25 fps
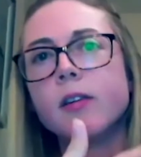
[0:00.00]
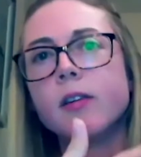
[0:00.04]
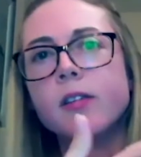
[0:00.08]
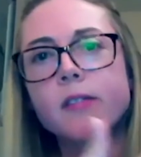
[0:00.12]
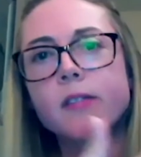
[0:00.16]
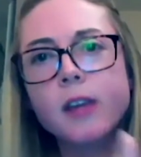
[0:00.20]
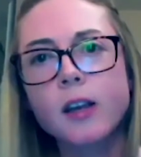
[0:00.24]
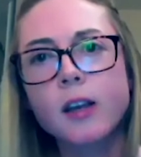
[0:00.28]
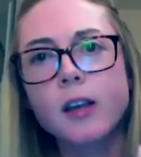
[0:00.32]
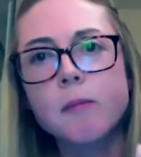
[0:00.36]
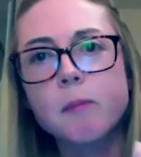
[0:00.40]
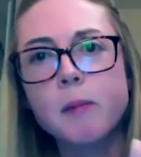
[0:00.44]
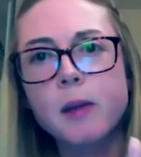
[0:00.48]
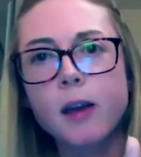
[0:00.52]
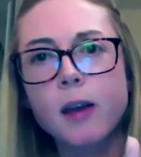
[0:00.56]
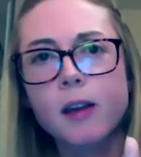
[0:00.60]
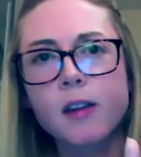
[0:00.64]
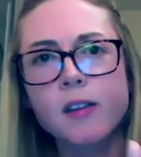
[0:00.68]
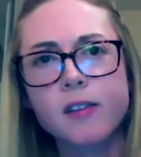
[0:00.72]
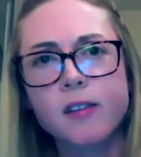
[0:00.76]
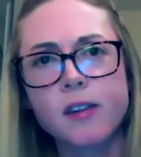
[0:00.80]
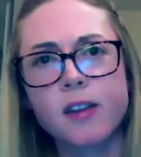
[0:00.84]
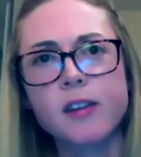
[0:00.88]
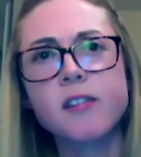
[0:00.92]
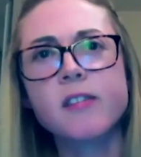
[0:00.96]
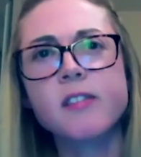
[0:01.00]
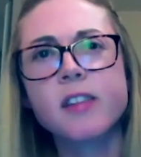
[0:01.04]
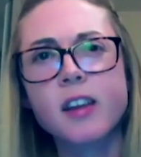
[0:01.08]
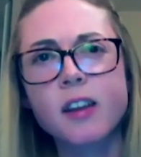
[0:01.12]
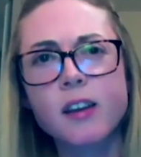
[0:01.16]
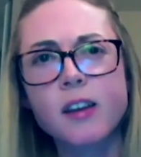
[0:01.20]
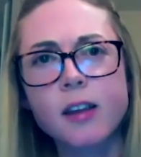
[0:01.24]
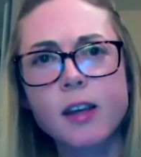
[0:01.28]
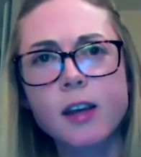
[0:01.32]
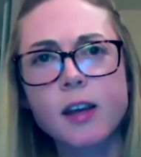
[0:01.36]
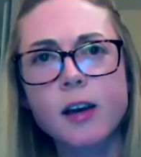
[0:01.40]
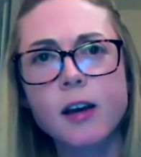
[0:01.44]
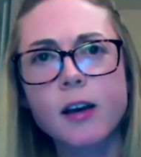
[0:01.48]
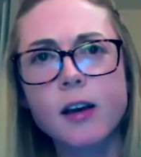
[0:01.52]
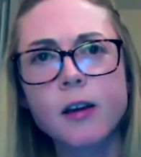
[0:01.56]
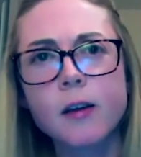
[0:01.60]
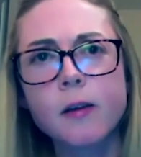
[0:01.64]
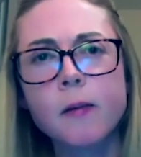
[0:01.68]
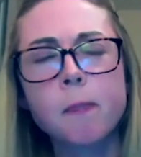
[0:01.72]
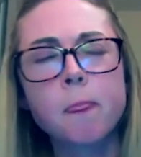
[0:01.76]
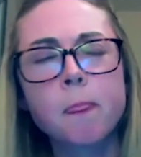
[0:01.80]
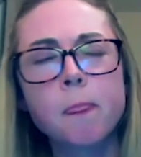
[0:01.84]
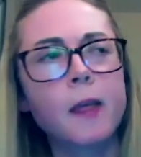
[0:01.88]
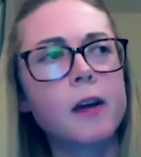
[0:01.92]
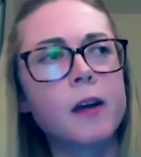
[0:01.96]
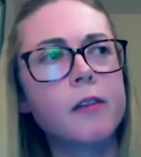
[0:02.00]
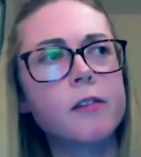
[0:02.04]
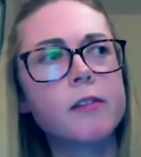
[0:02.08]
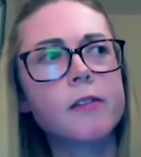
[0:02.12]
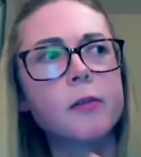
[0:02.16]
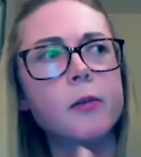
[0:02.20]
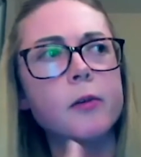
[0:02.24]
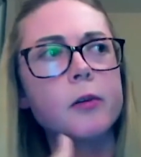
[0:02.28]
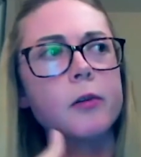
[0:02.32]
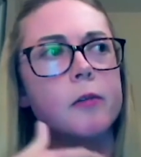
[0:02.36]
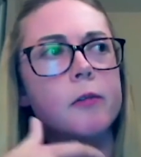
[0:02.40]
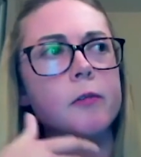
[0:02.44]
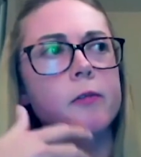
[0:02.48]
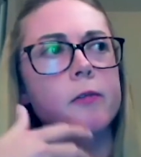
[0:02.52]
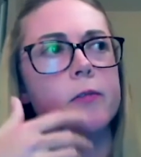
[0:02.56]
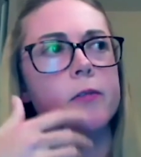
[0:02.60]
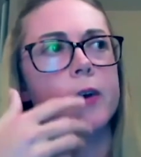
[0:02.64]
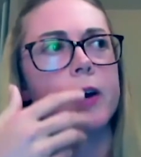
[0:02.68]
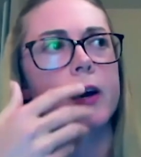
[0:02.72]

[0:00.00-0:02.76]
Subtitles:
insignia and sort of